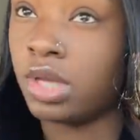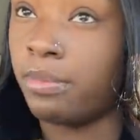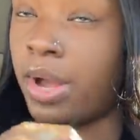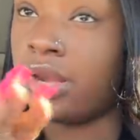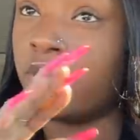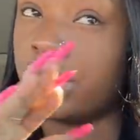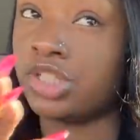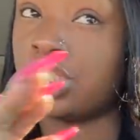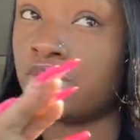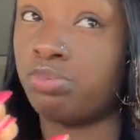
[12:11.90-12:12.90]
Bro, I know you
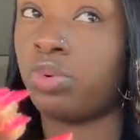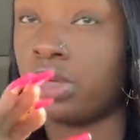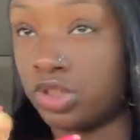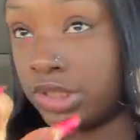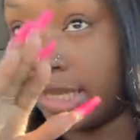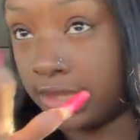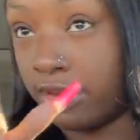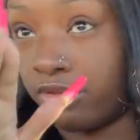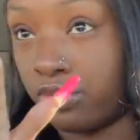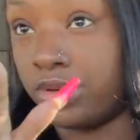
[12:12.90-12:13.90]
didn't just pull out shit like
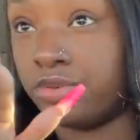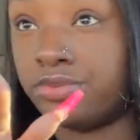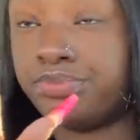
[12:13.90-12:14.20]
that for real.